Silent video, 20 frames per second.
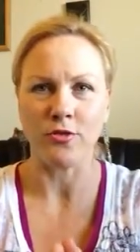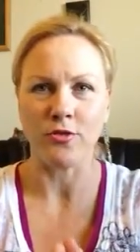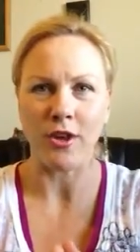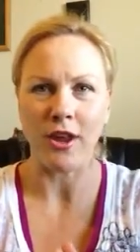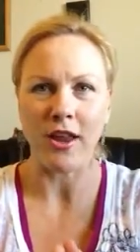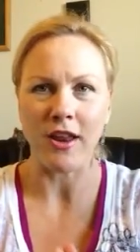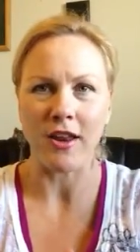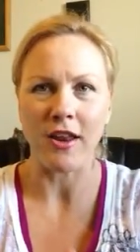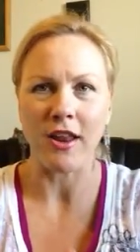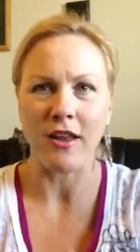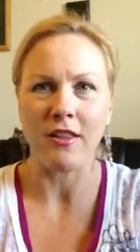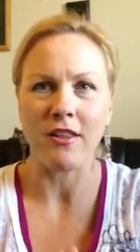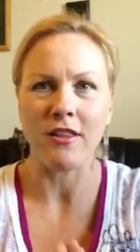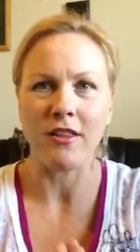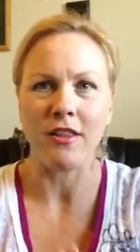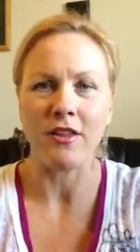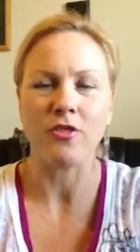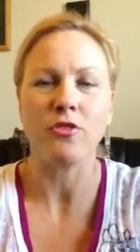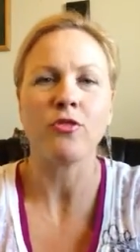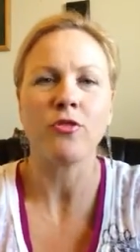And
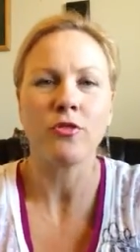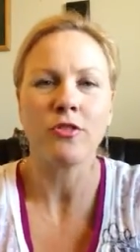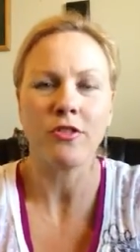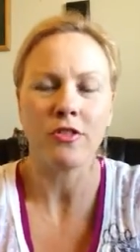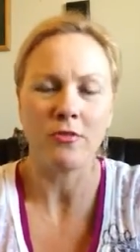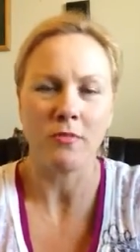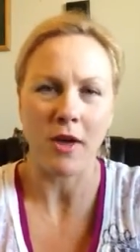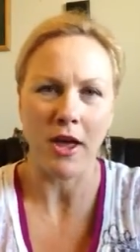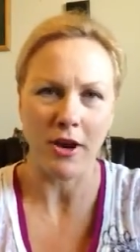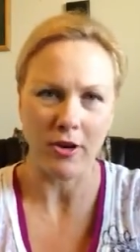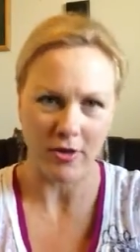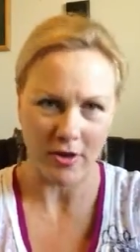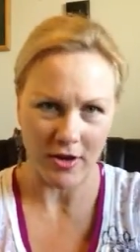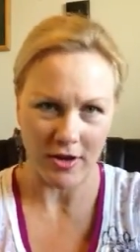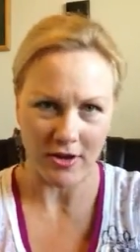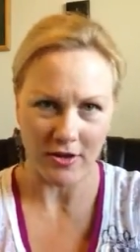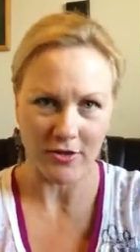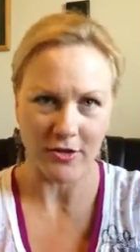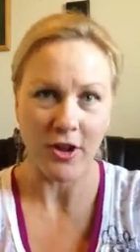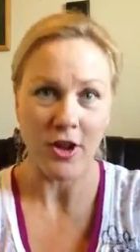the truth of the matter
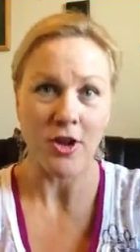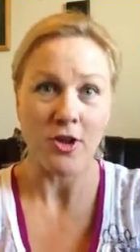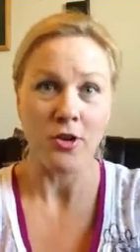is,